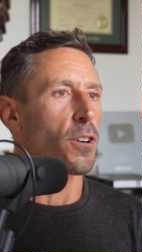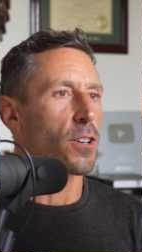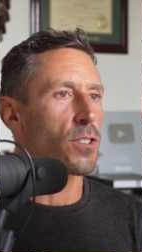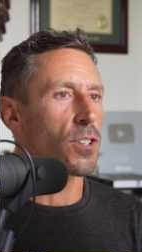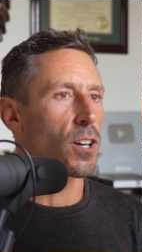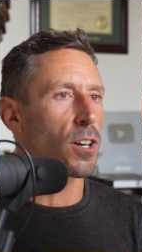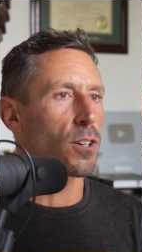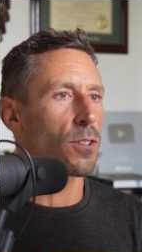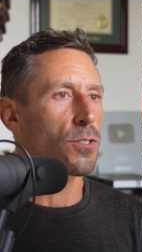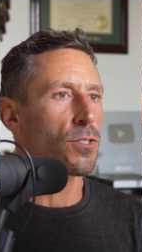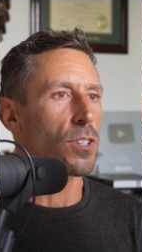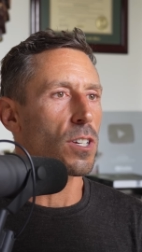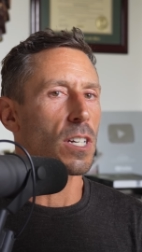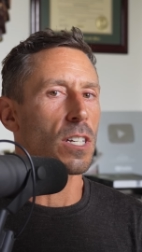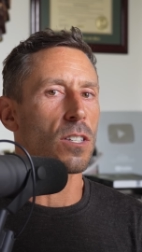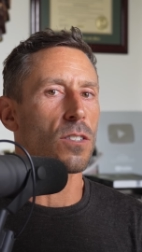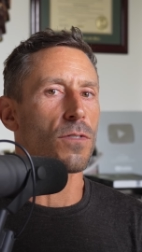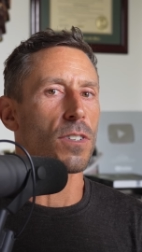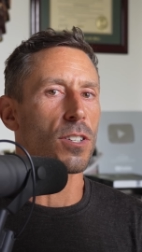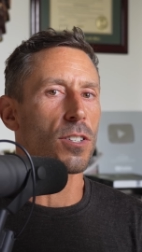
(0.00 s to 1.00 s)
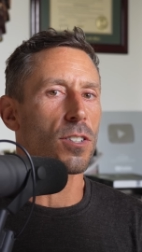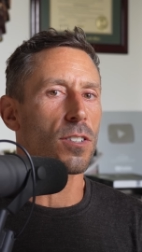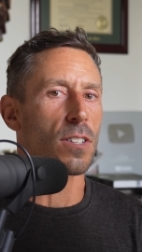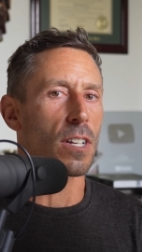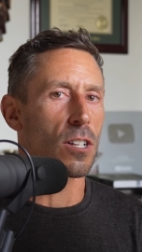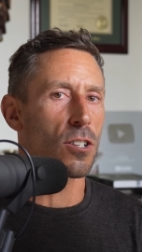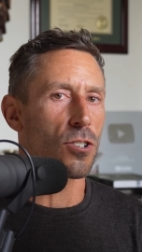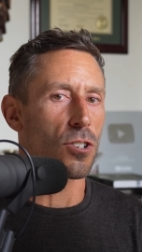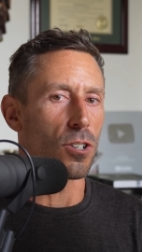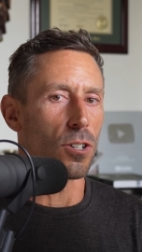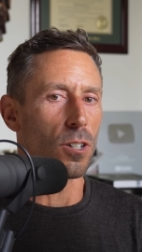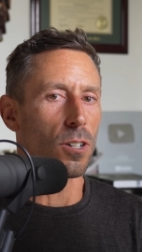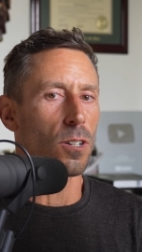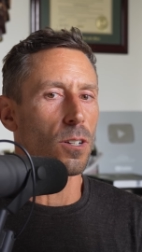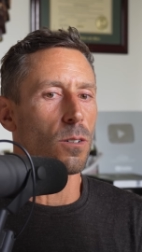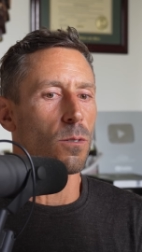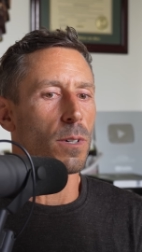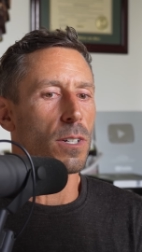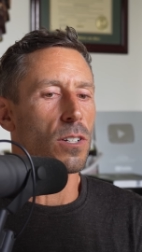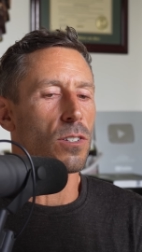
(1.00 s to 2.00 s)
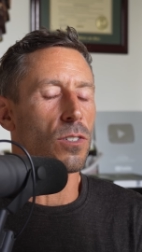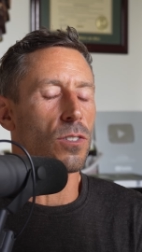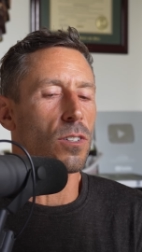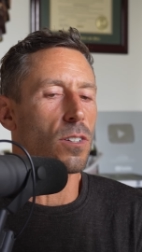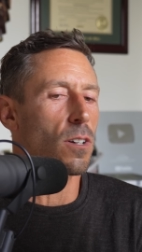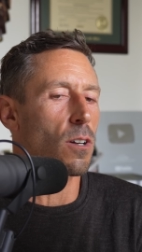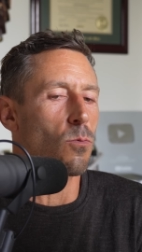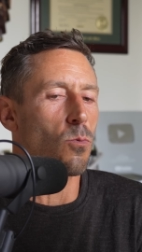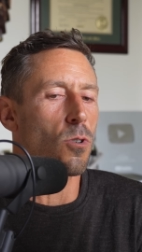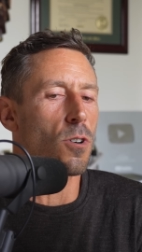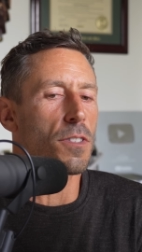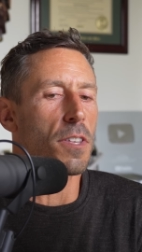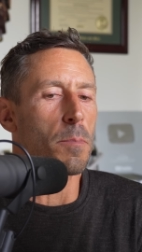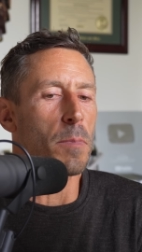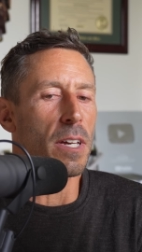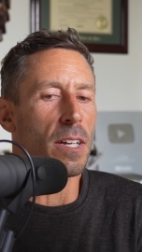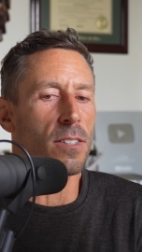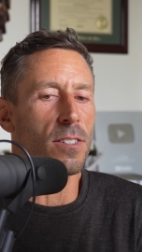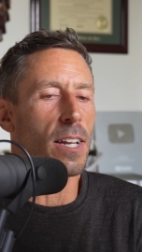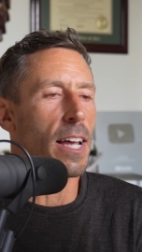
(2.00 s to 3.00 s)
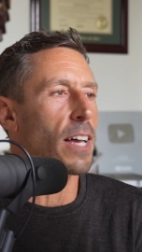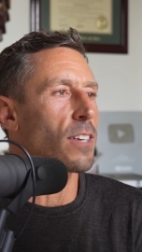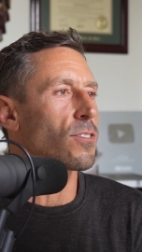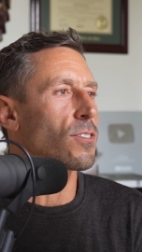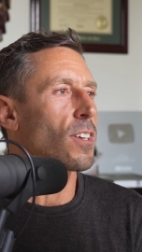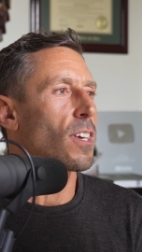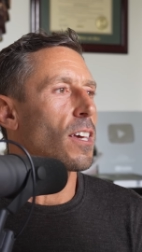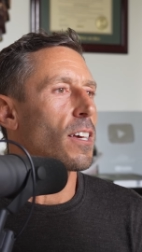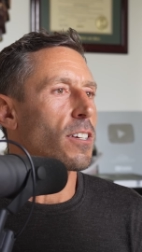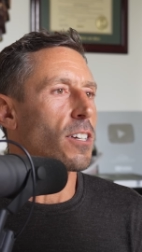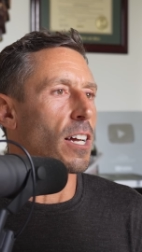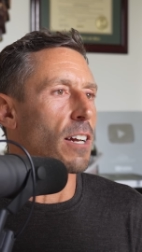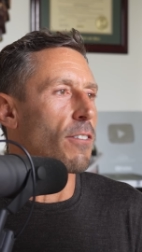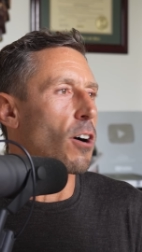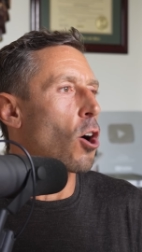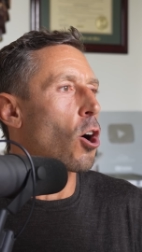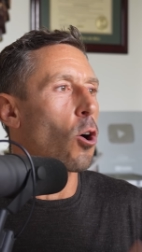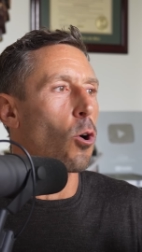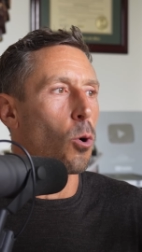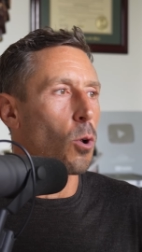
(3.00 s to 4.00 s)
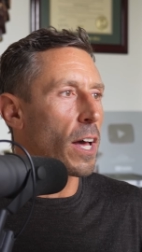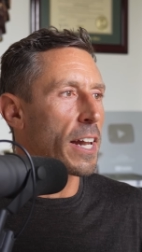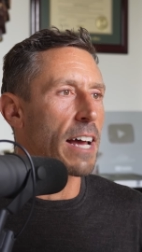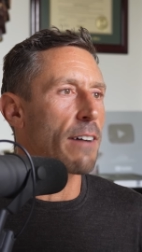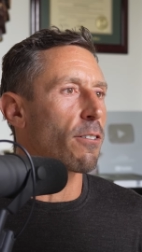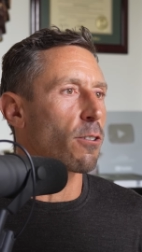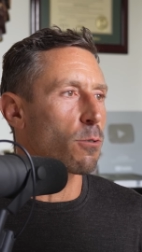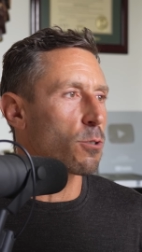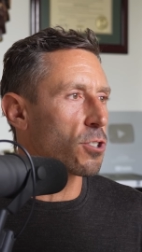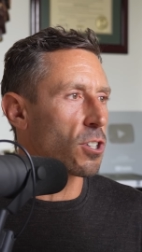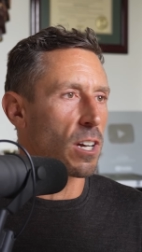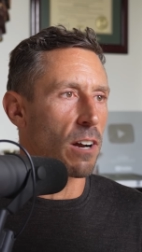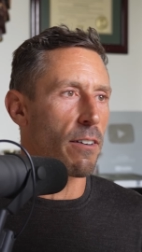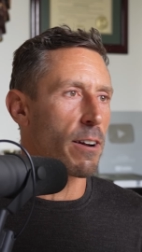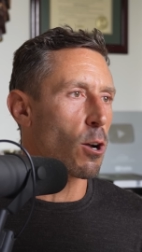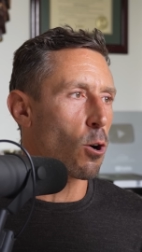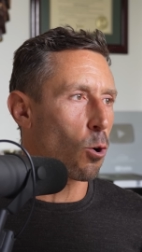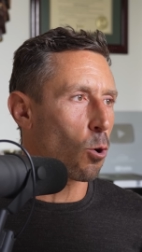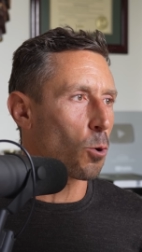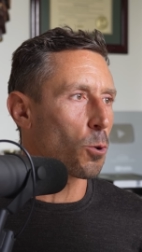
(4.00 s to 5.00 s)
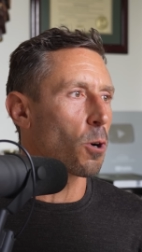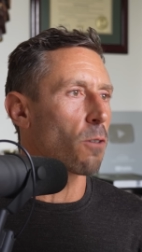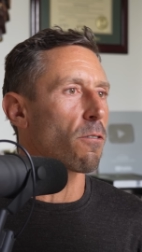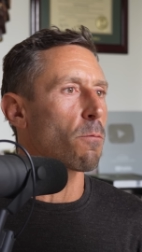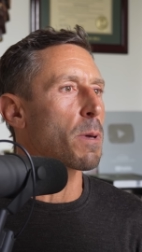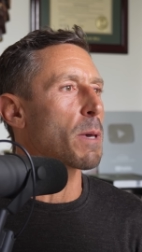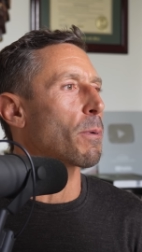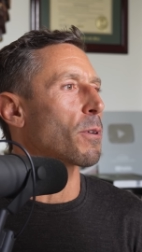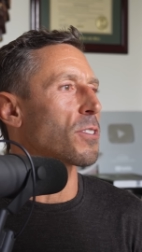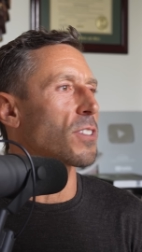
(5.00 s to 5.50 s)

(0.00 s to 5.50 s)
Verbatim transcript: fructose is vestigial, which is a word that means it has kind of a whole, an evolutionary holdover.